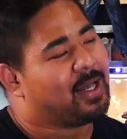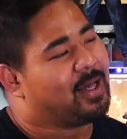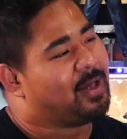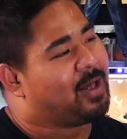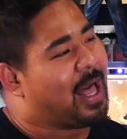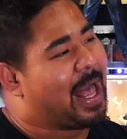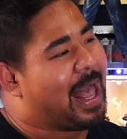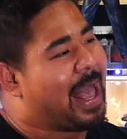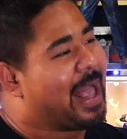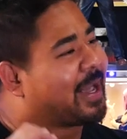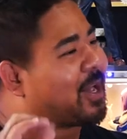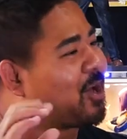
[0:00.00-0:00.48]

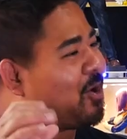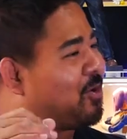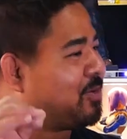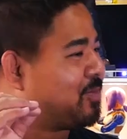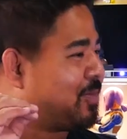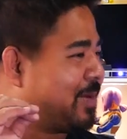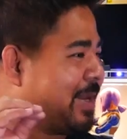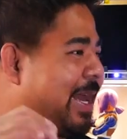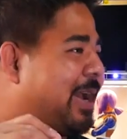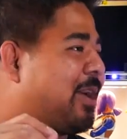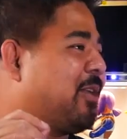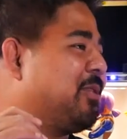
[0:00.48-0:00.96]

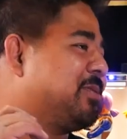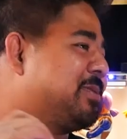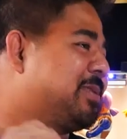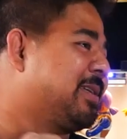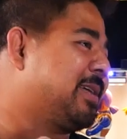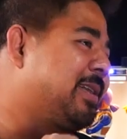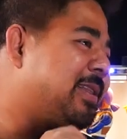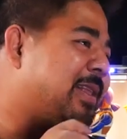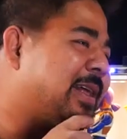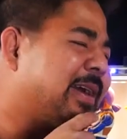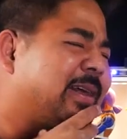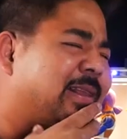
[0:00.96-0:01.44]
when Echo's like
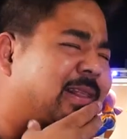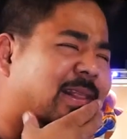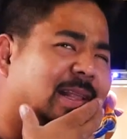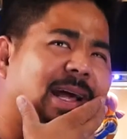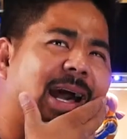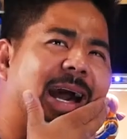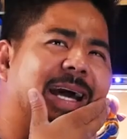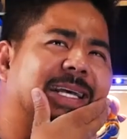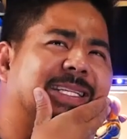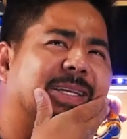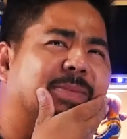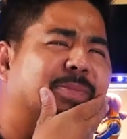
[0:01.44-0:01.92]
in the
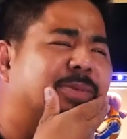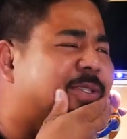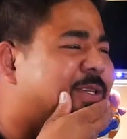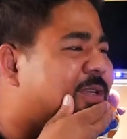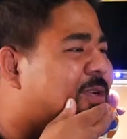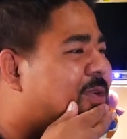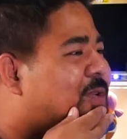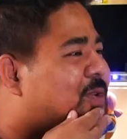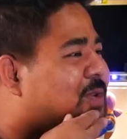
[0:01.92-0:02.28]
last episode